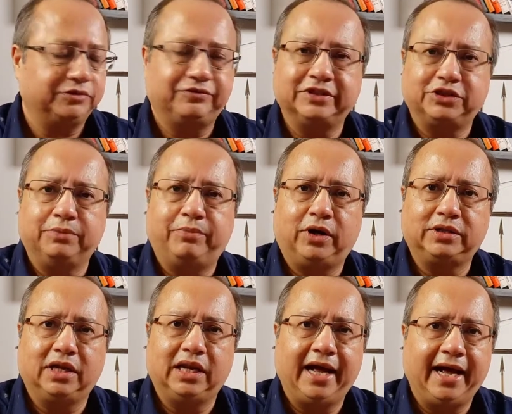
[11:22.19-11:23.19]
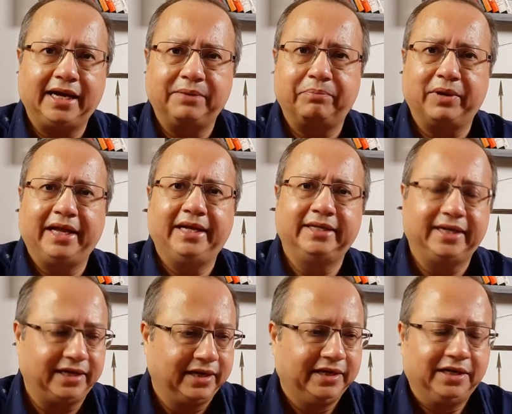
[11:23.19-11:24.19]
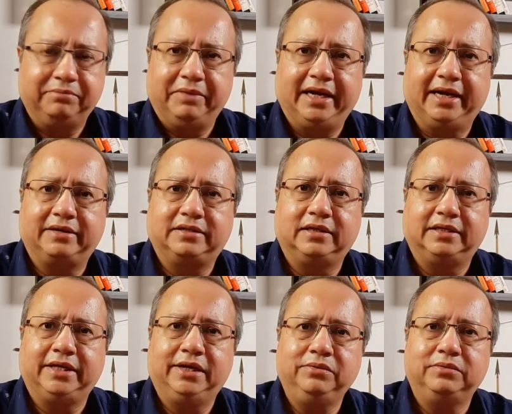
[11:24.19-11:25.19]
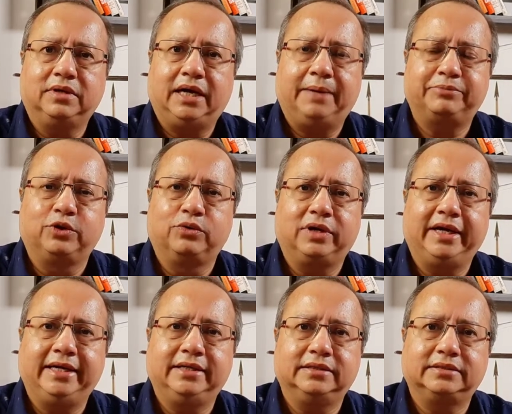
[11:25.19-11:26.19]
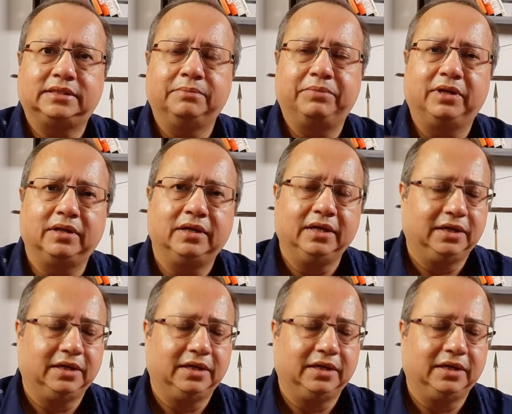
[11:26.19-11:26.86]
First you bought the land, planed it, made it, absolutely simple,